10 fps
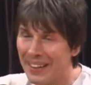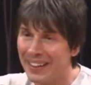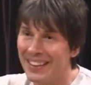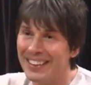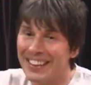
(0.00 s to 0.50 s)

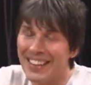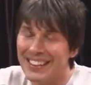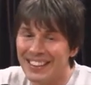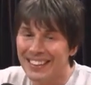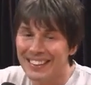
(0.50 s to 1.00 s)
And I think
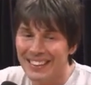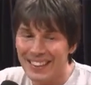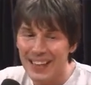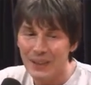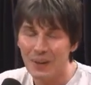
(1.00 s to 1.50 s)

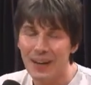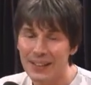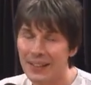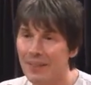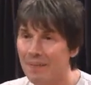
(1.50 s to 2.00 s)
that's what I
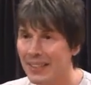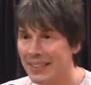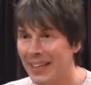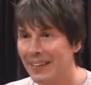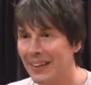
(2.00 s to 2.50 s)
think you
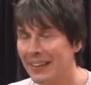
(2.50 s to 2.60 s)
miss out.